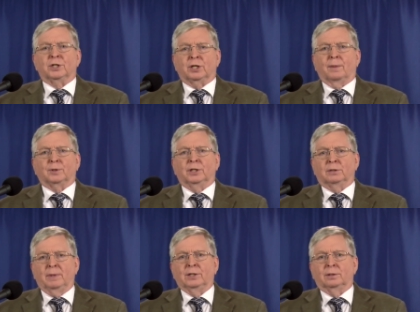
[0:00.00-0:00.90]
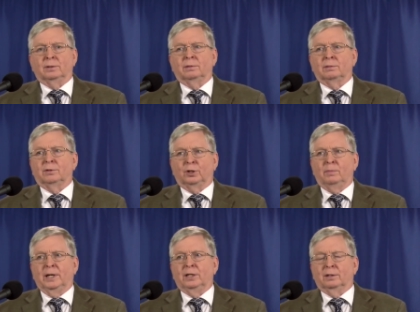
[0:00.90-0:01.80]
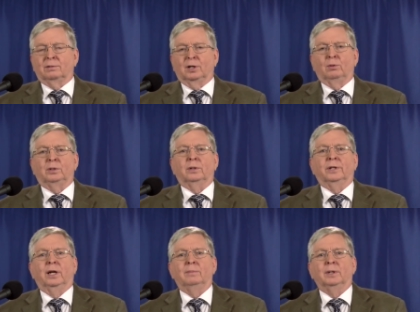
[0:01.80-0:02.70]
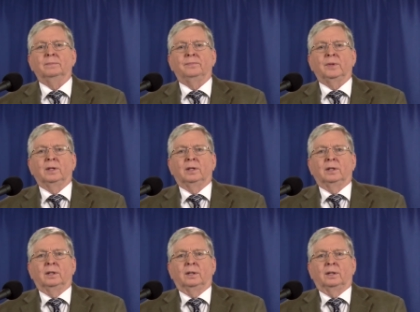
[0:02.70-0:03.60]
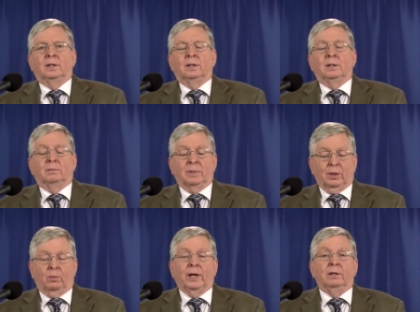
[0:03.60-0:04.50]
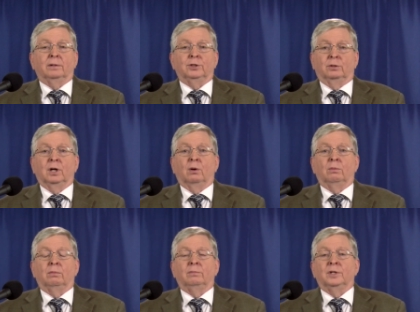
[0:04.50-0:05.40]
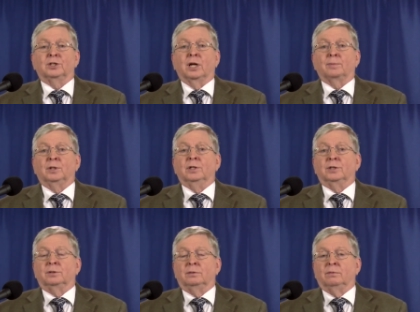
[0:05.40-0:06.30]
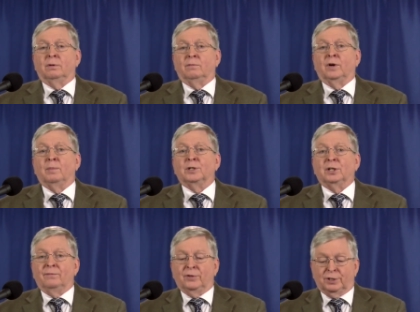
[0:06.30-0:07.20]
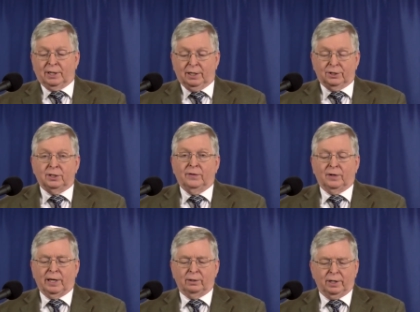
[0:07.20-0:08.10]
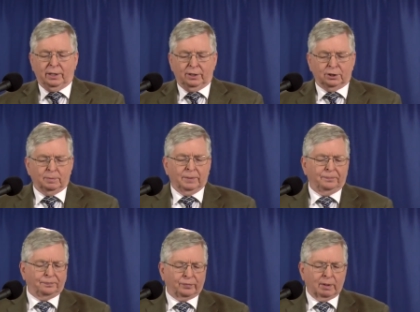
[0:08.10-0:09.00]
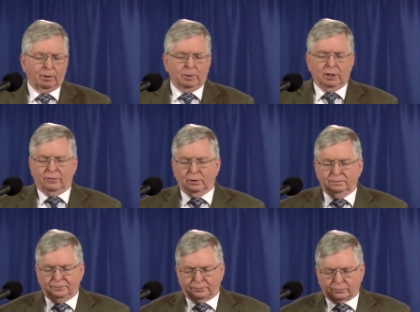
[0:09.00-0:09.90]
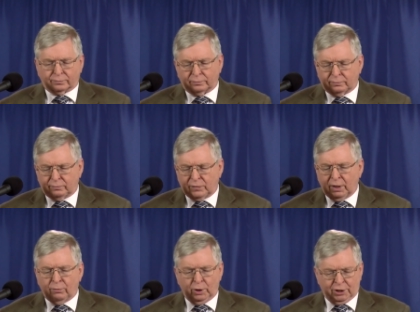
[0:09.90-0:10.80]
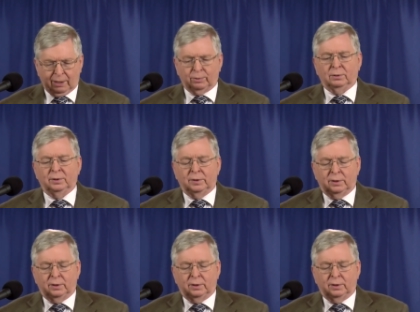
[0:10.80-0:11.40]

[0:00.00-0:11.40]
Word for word: where deception is mentioned. There are too many to go to today, but by the way, as you know, deception is very much emphasized in the latter days, but let me read you a few. For example,